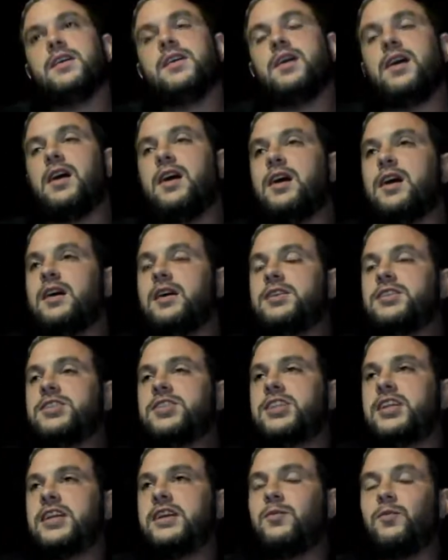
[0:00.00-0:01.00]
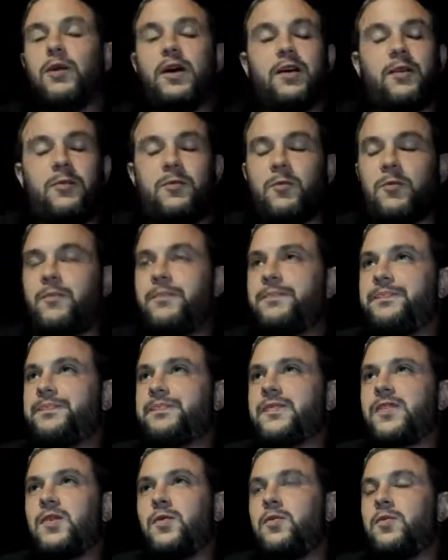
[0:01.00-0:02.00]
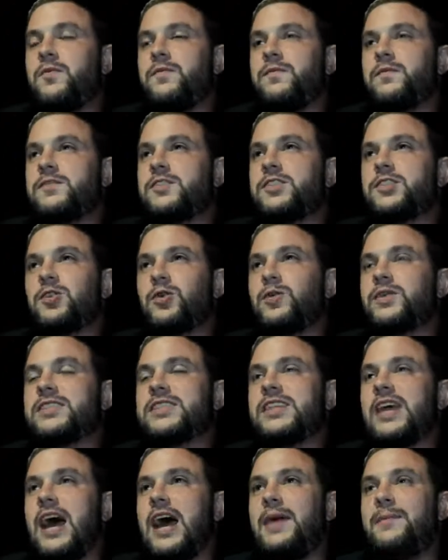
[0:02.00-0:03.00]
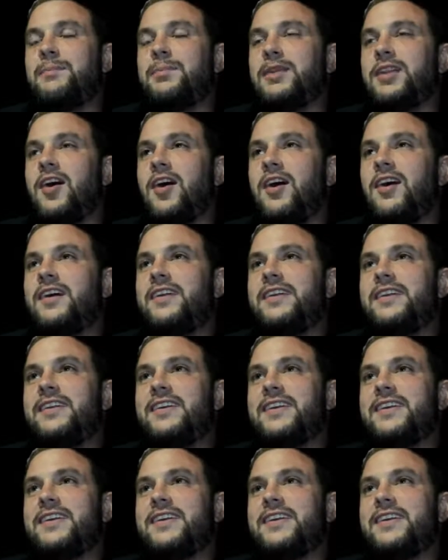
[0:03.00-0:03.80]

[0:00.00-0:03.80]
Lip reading: Oh, gee, what? Suicide Blonde?